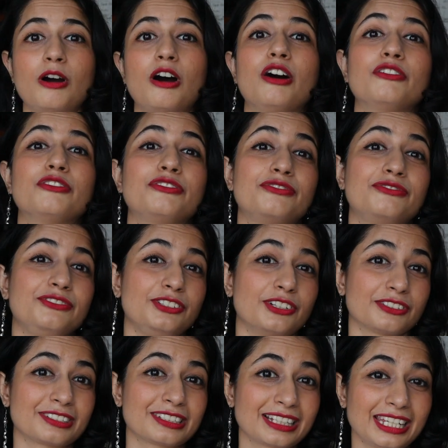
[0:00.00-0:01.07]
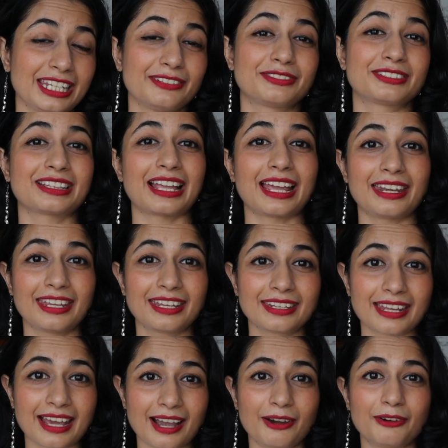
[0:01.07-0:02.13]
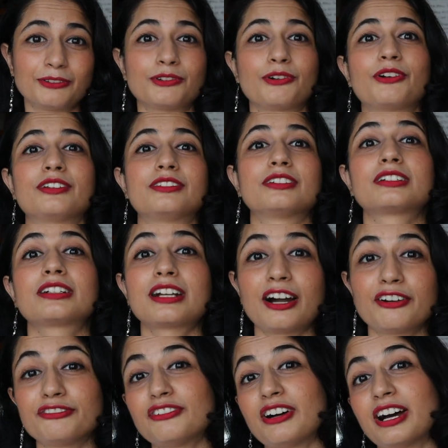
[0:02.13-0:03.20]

of your sleeve sliding down or the cuff